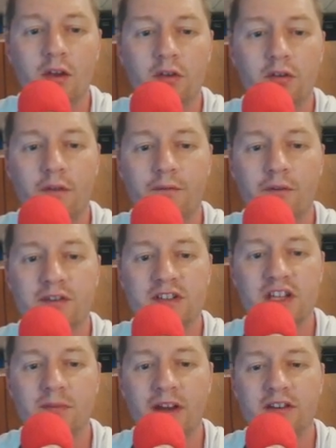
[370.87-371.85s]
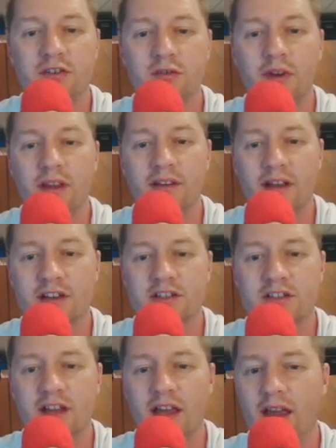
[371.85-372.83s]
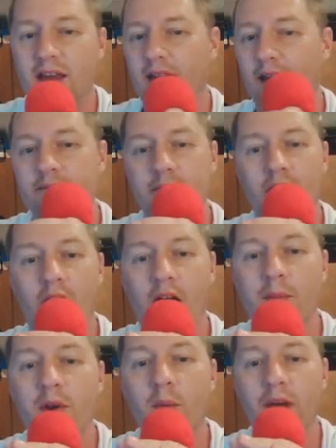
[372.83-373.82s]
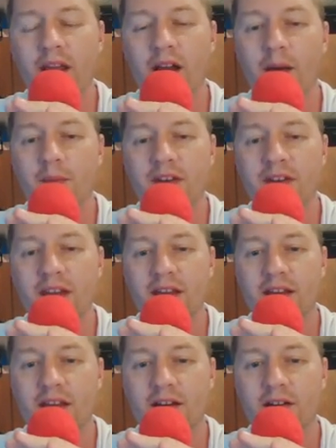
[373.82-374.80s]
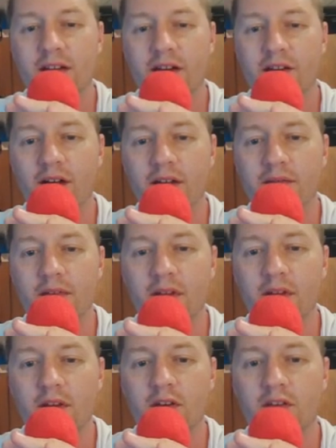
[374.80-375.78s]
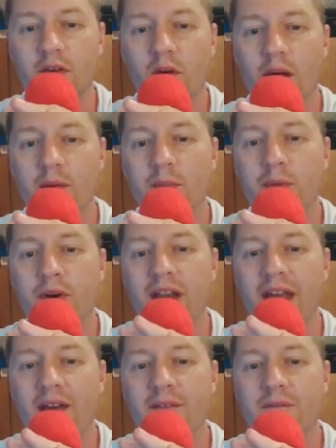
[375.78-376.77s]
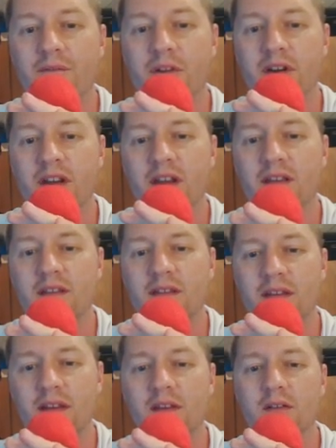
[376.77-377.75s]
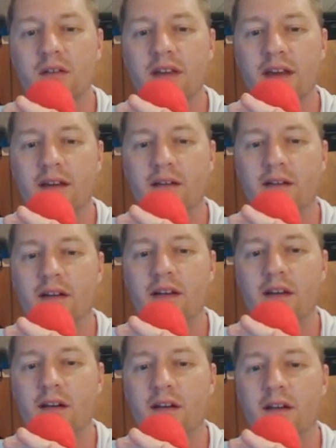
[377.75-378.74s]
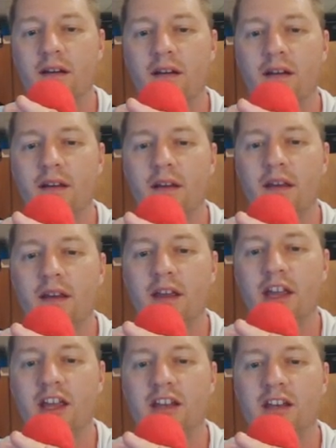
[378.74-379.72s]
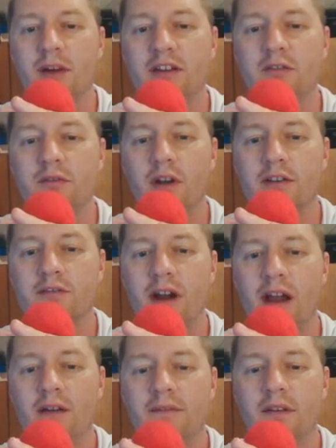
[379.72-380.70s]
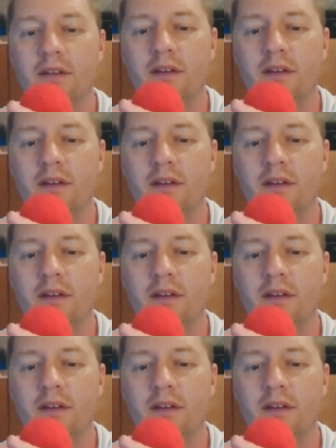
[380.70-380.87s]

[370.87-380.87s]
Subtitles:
so the first thing you might do is actually say, hey, again, I'm going to wait. I'm going to take a kicker later on. So I'm going to put every single kicker here into my do not draft.